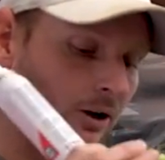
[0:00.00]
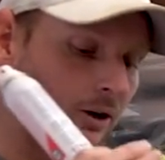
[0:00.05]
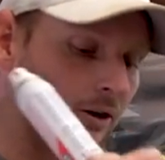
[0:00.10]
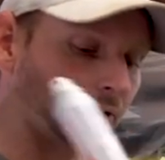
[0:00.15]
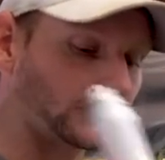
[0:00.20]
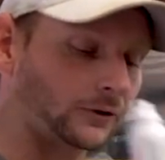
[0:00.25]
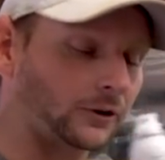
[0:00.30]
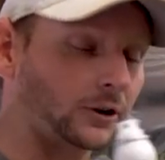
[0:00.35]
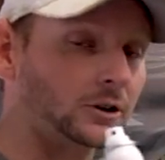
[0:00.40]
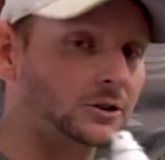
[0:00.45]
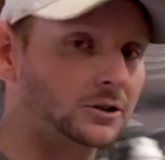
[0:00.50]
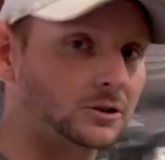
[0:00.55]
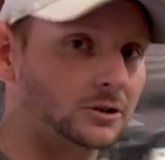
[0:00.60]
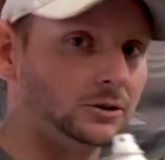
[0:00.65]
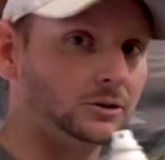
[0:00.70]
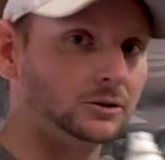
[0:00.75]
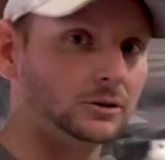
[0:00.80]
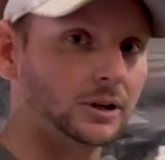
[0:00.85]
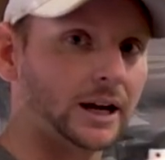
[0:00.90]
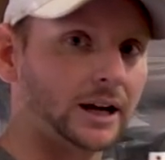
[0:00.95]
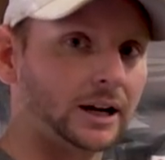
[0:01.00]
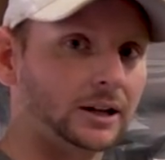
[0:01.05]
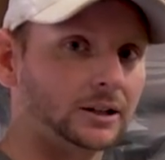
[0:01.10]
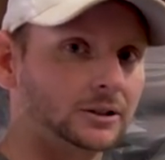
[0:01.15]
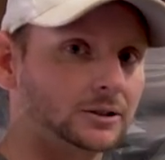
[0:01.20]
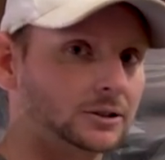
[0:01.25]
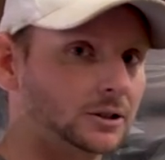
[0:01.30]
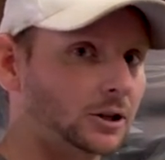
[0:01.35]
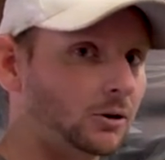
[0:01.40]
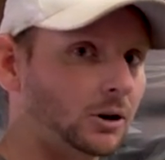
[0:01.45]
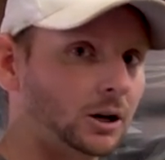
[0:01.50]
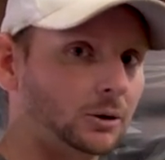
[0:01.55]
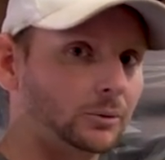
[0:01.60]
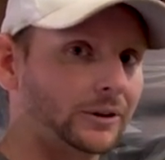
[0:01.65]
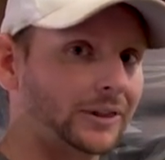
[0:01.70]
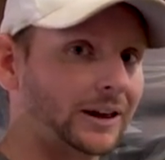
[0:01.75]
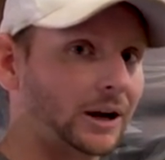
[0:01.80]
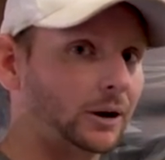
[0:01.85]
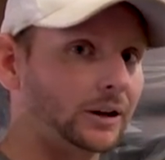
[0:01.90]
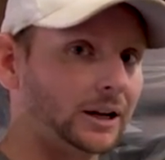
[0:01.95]
the first two layers go on
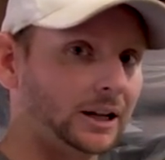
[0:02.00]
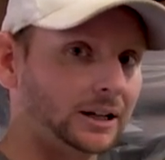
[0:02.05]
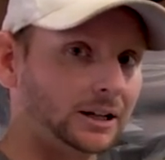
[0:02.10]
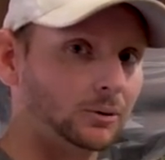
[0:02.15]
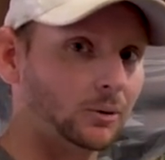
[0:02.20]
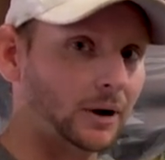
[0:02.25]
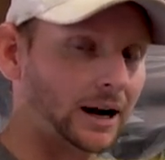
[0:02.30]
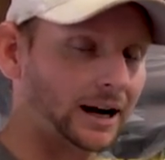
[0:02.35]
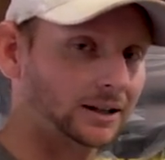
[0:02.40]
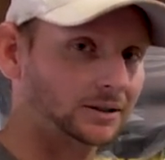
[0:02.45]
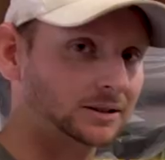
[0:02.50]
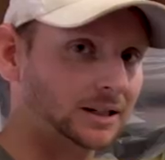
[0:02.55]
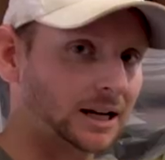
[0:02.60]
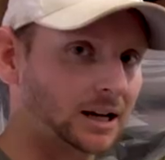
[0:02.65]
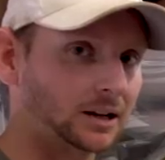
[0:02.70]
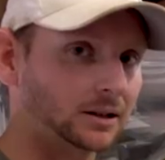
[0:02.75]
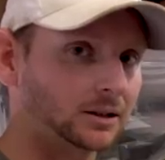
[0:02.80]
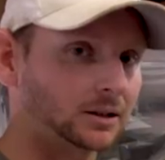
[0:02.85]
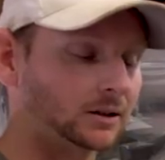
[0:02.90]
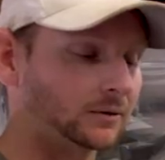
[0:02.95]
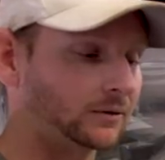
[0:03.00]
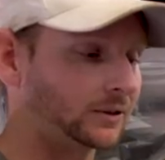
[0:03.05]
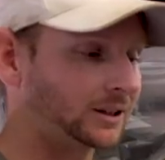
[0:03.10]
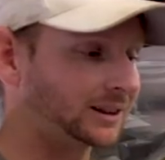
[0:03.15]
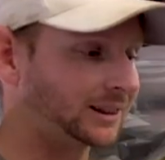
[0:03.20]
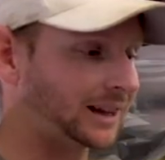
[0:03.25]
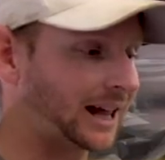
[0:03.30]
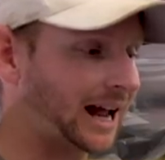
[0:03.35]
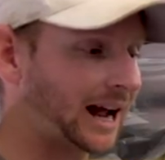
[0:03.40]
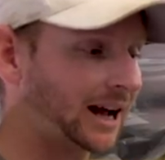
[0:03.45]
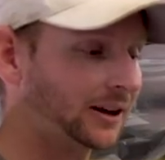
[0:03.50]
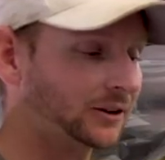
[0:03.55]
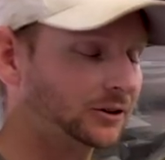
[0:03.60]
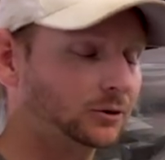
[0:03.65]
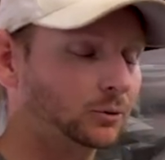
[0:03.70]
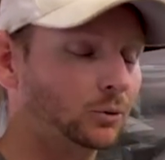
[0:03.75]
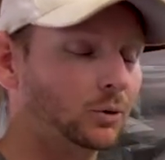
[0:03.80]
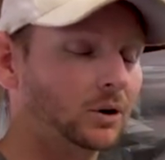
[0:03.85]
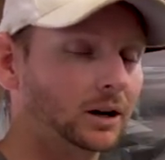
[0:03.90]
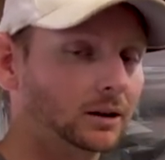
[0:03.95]
without any wax additive. The
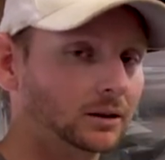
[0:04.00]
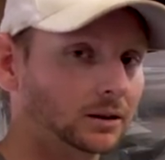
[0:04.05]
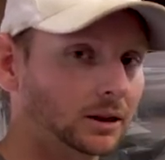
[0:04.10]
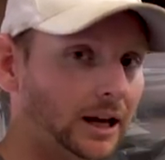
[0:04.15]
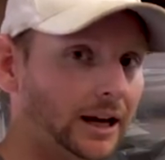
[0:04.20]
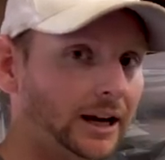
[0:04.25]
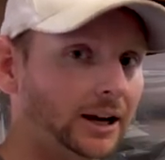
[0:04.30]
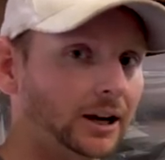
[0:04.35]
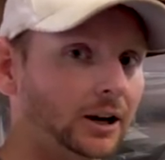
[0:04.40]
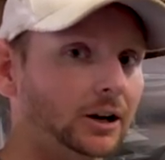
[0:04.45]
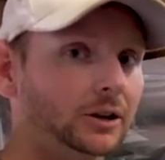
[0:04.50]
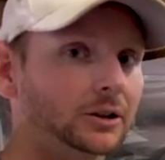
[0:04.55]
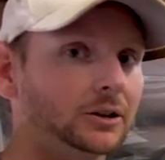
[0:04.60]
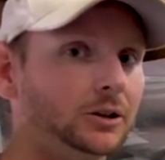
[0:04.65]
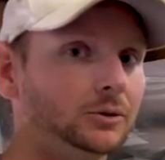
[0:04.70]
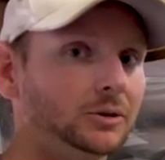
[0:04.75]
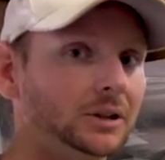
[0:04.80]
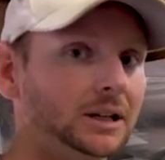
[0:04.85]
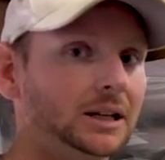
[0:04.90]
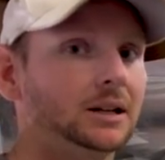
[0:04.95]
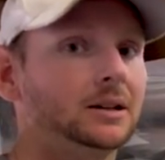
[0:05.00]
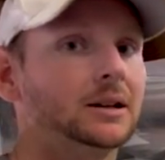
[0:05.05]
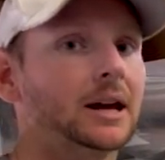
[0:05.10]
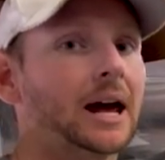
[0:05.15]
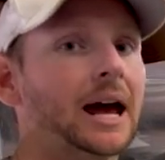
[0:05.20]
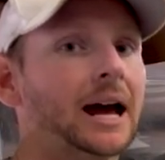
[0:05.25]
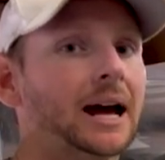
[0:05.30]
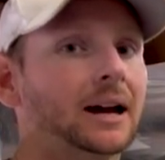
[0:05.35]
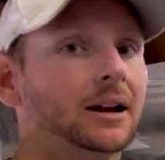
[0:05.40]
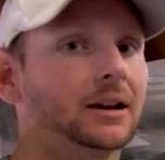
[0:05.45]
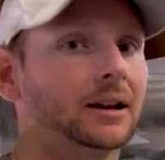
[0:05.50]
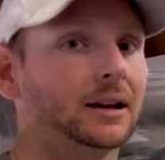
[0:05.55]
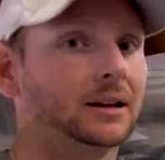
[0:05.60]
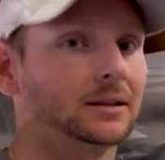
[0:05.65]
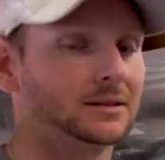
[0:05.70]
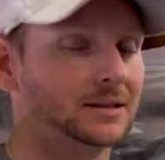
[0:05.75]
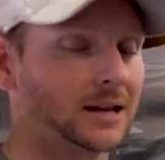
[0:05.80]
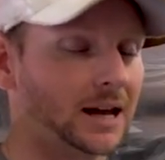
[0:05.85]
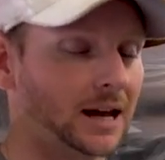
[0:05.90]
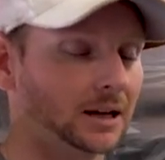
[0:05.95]
last layer, you need to
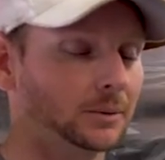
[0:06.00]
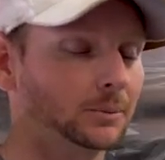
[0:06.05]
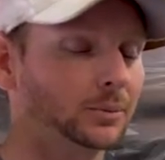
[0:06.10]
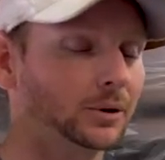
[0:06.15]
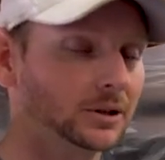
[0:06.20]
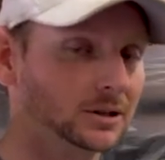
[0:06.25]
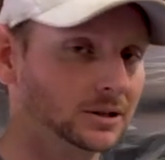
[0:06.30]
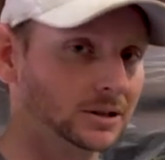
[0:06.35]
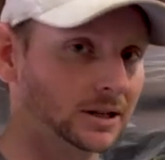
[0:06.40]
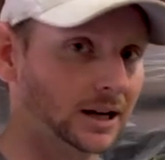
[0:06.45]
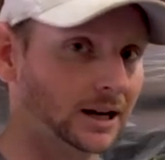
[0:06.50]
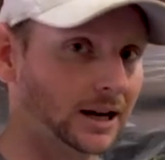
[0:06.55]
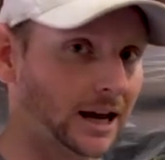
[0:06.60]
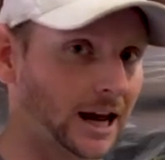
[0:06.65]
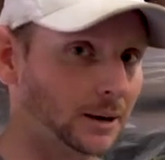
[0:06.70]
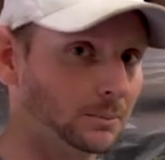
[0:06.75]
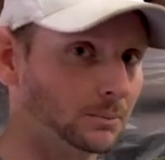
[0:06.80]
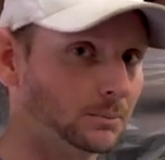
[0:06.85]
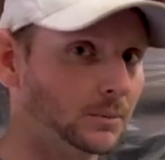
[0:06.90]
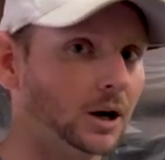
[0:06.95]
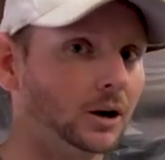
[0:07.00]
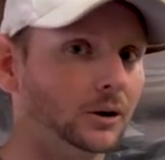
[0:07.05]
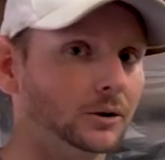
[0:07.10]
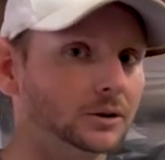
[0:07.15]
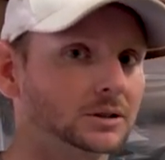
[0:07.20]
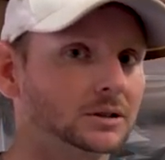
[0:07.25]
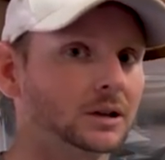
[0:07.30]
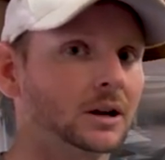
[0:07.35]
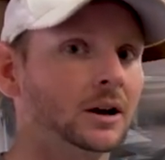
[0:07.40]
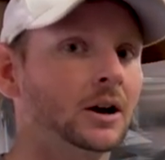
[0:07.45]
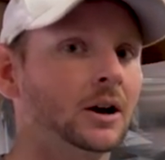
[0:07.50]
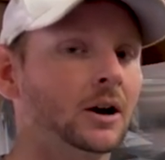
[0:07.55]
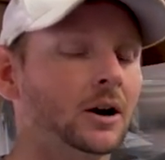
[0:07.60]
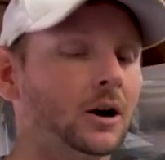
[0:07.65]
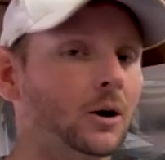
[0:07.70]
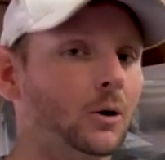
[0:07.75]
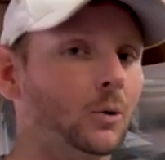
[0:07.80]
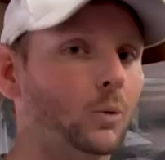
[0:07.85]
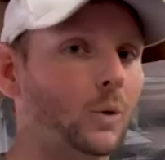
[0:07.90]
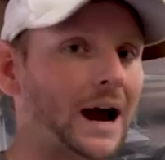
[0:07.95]
add 10% at most,
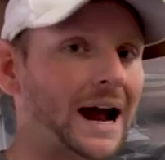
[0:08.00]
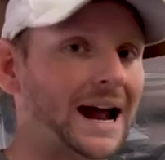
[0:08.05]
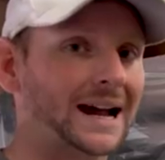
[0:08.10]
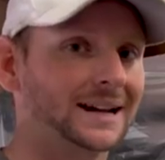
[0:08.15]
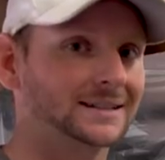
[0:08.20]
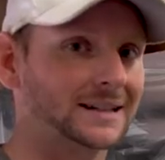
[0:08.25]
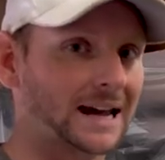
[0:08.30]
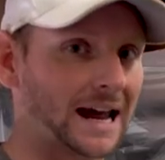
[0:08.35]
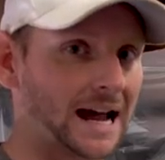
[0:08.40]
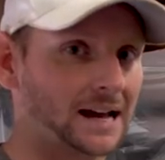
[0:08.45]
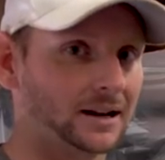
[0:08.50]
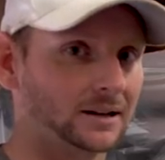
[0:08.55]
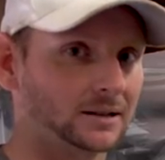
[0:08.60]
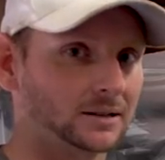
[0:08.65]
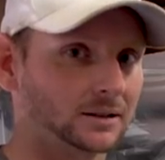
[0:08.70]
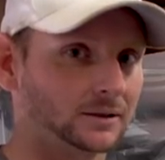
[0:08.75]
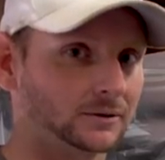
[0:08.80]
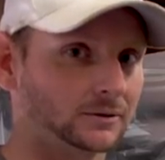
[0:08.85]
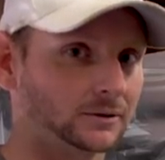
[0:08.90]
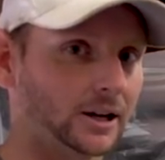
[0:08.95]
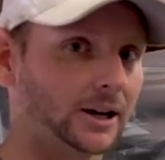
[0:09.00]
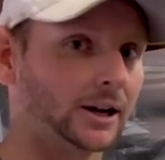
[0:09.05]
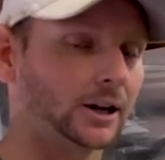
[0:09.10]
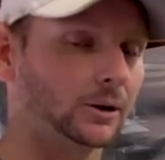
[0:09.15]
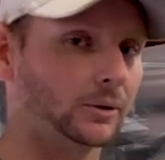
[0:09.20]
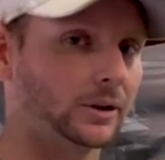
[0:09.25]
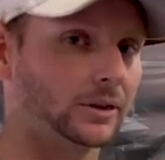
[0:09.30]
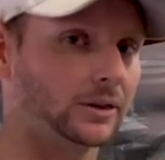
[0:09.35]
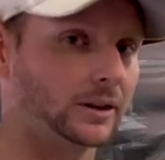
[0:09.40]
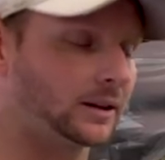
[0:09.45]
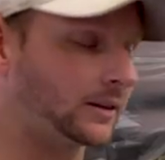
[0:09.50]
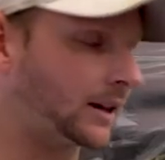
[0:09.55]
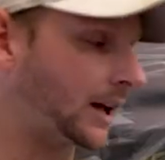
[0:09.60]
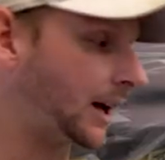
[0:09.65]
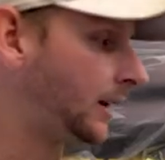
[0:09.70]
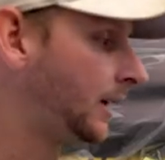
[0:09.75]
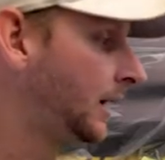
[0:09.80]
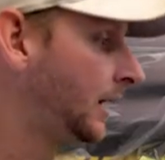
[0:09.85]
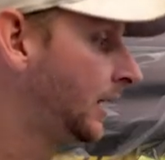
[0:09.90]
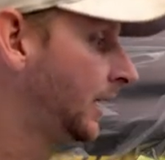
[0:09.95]
a wax additive layer within
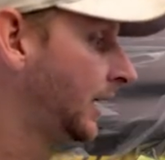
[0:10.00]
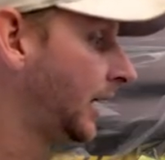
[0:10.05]
that.